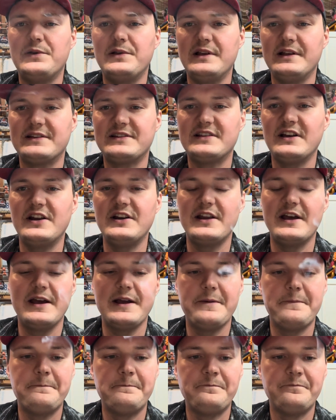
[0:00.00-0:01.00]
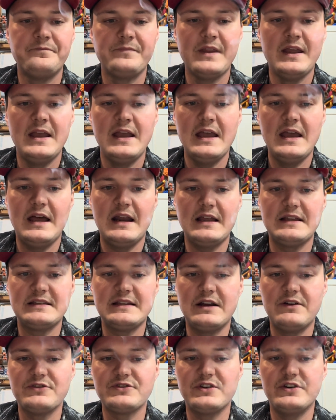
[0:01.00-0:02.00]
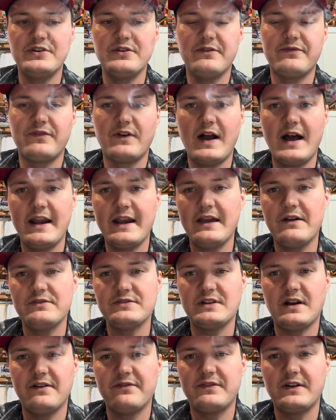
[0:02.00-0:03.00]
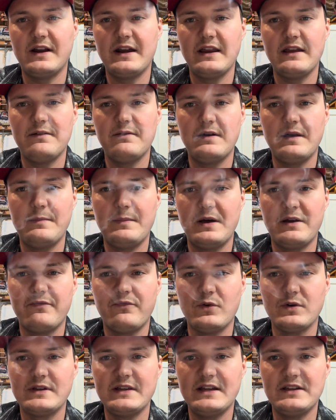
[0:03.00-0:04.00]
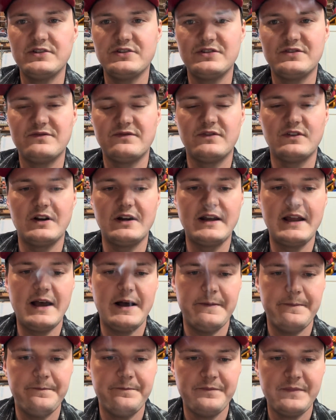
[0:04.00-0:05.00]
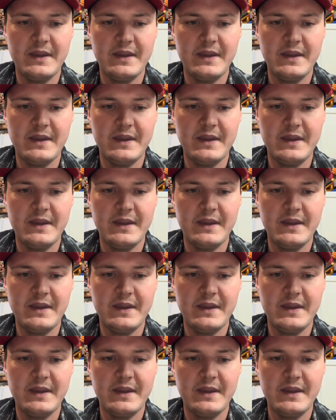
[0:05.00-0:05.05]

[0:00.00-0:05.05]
It's Sunday, and I said I was going to do it Friday. I was off Friday. I'm on 410s for right now.